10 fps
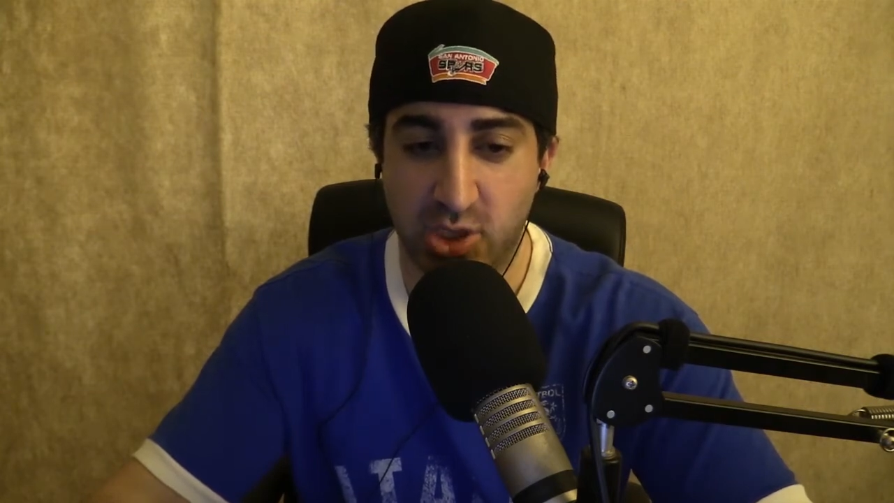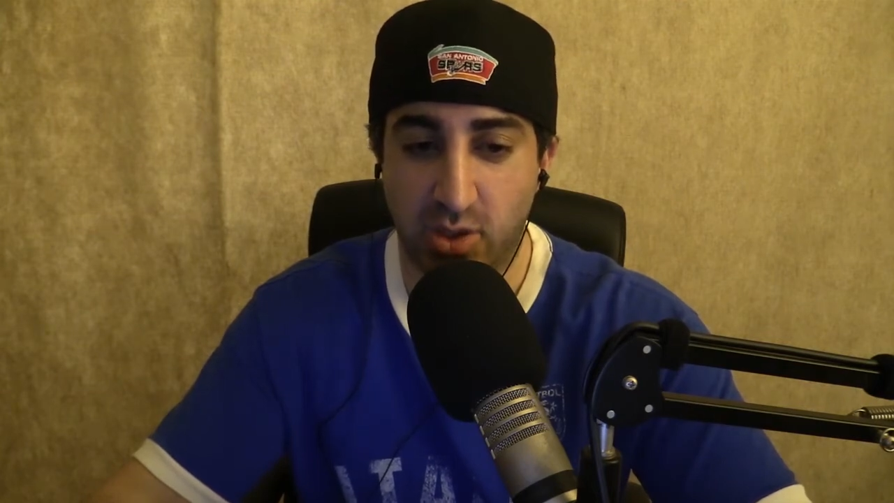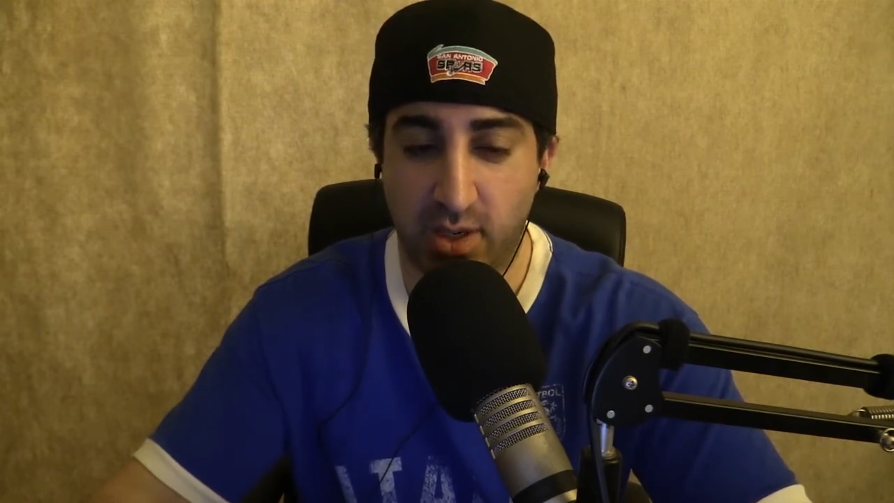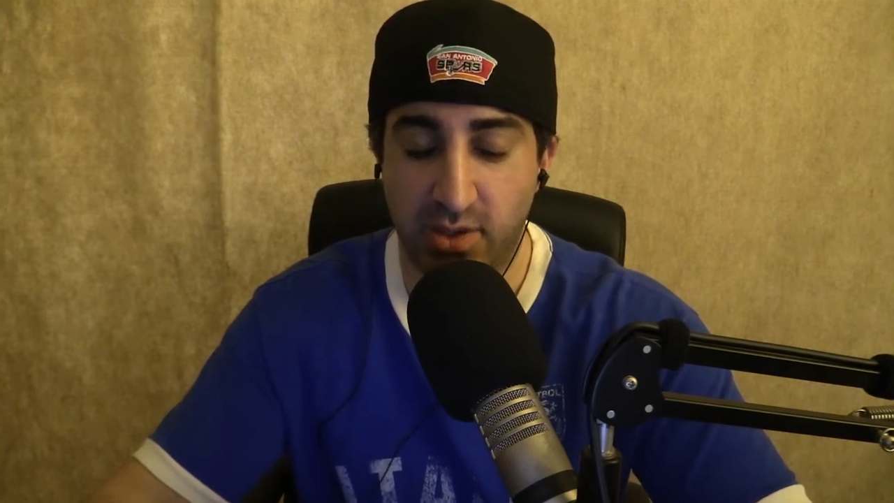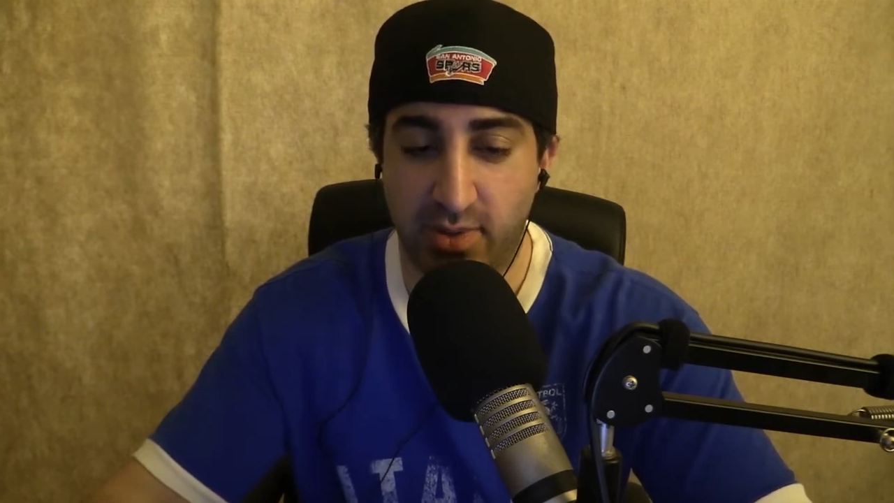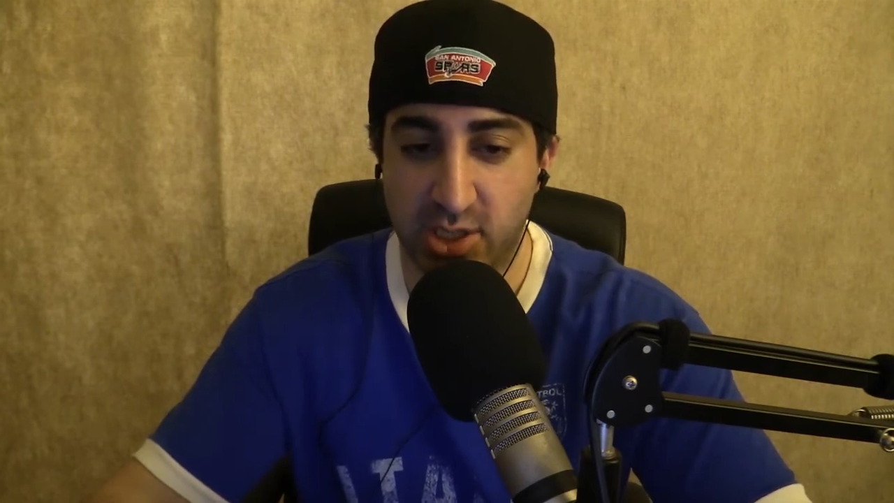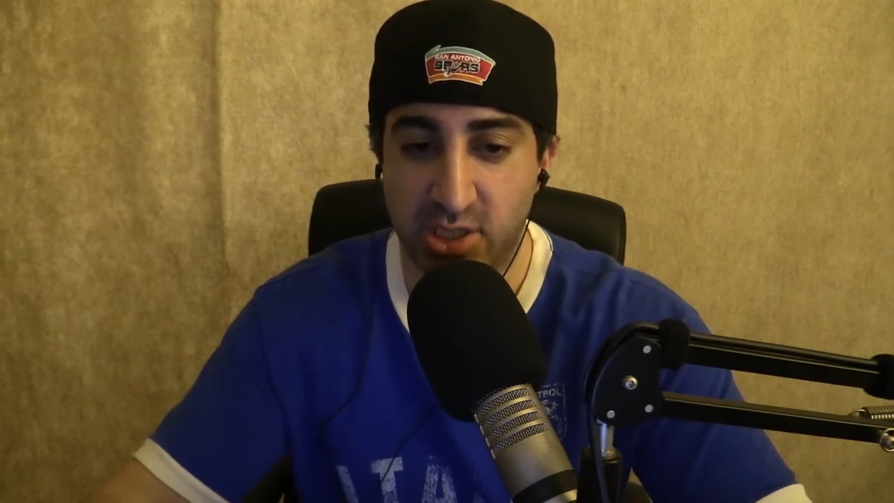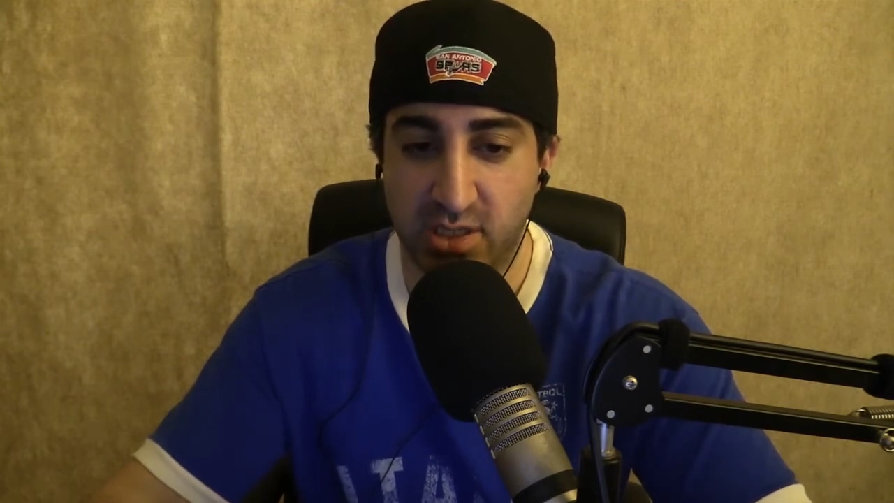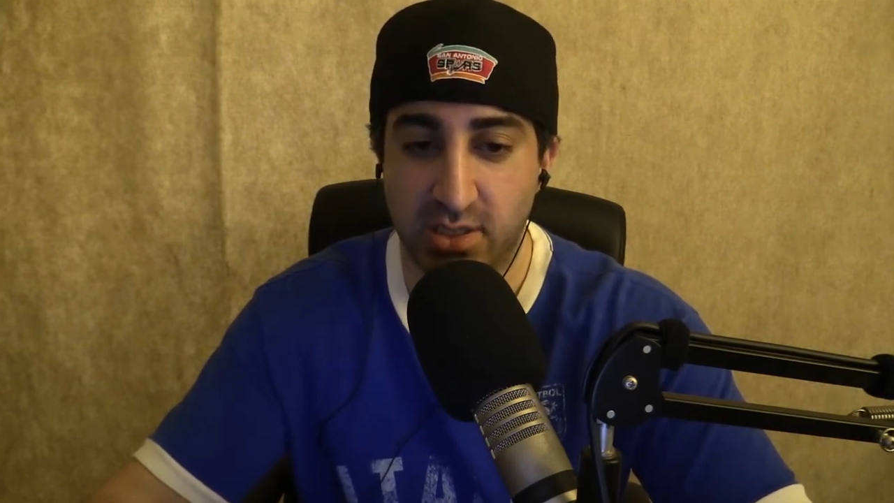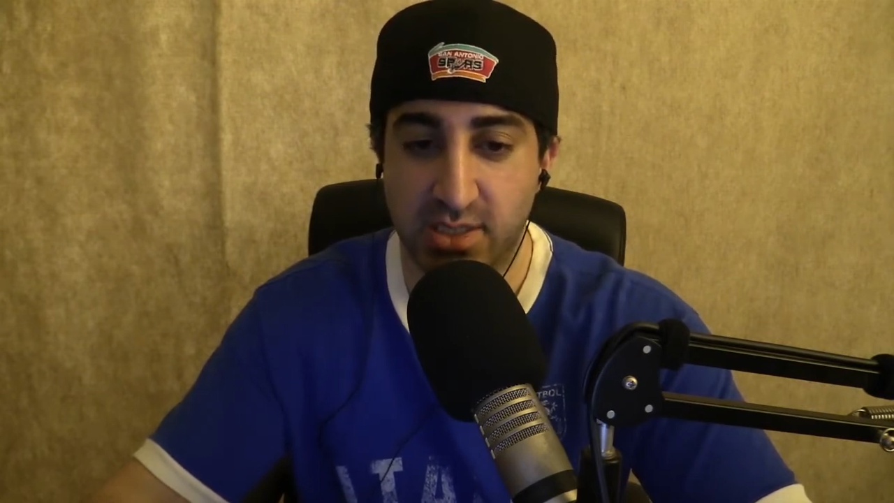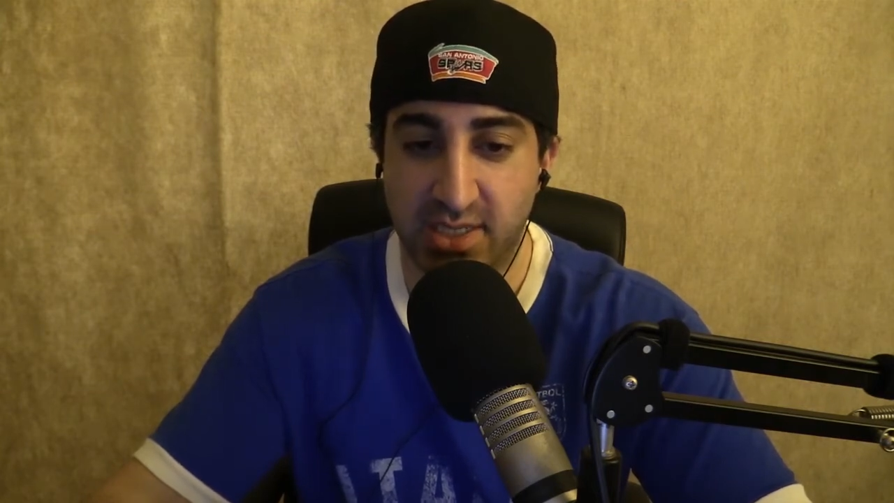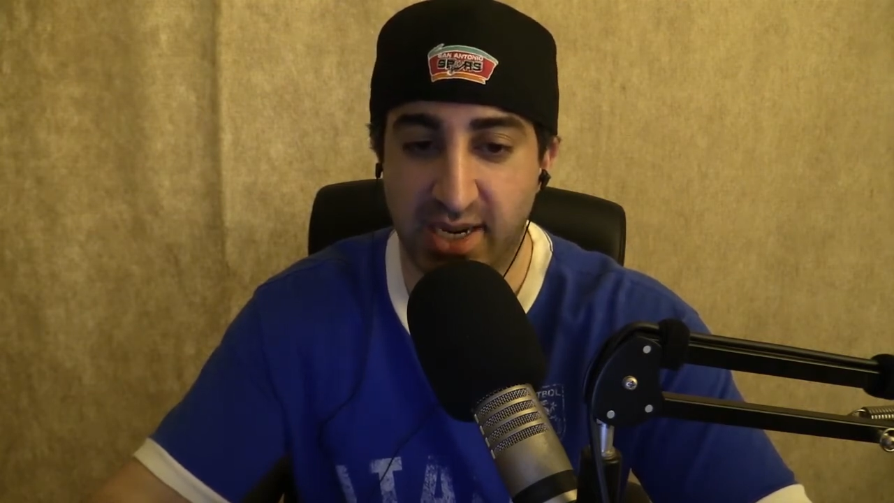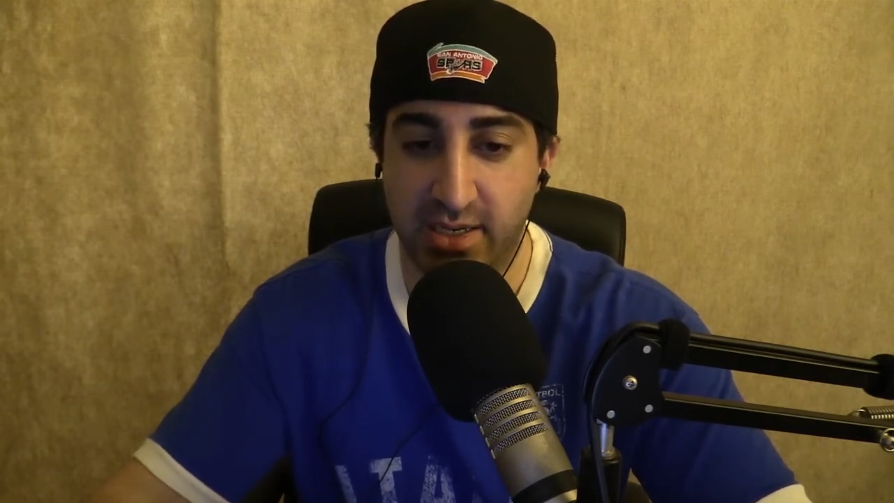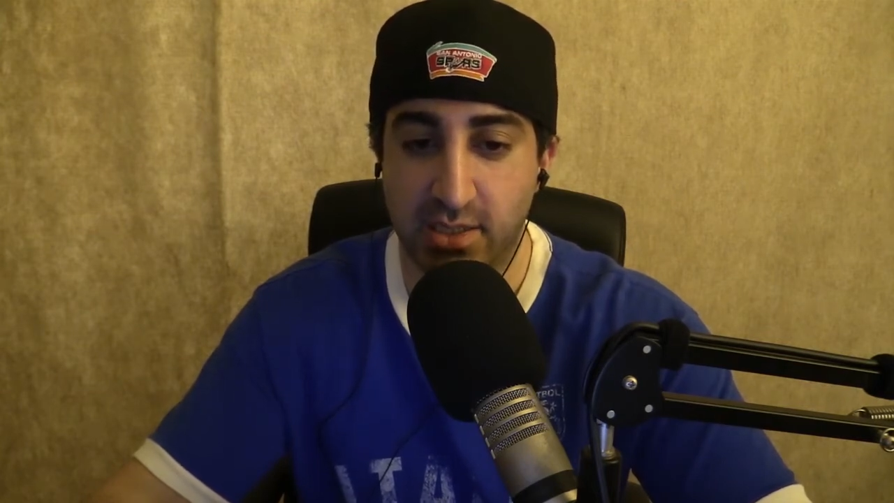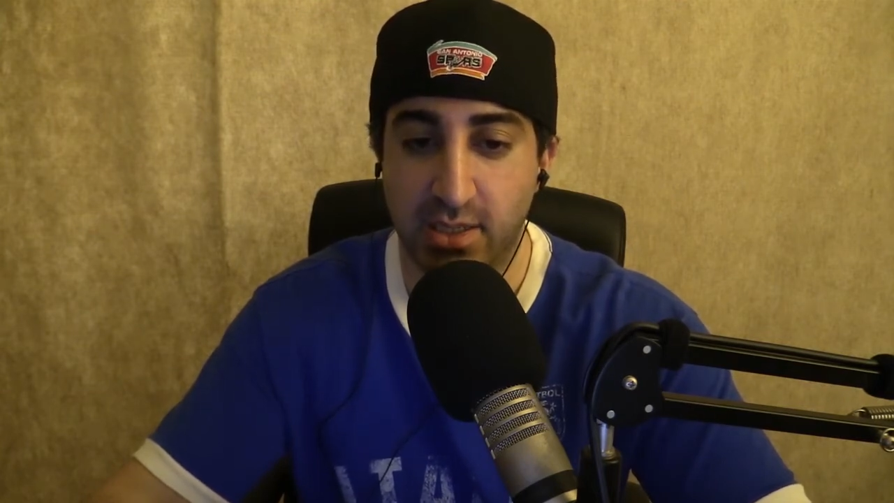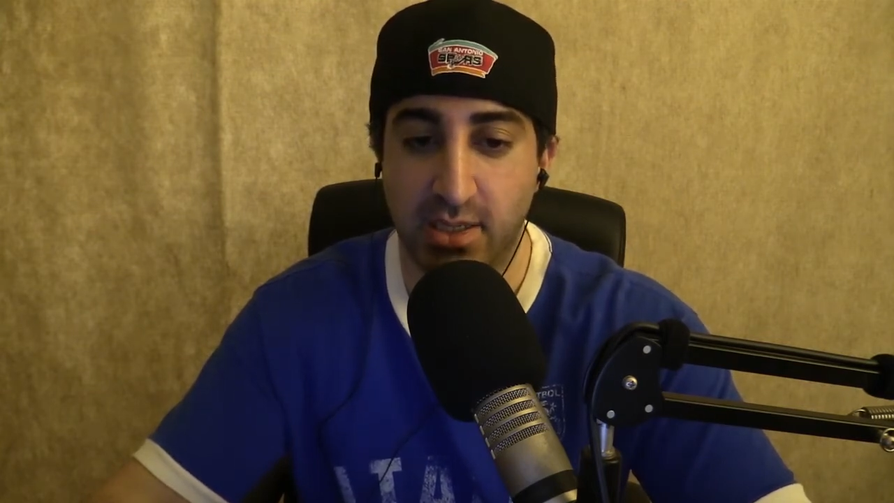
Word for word: show on Russian state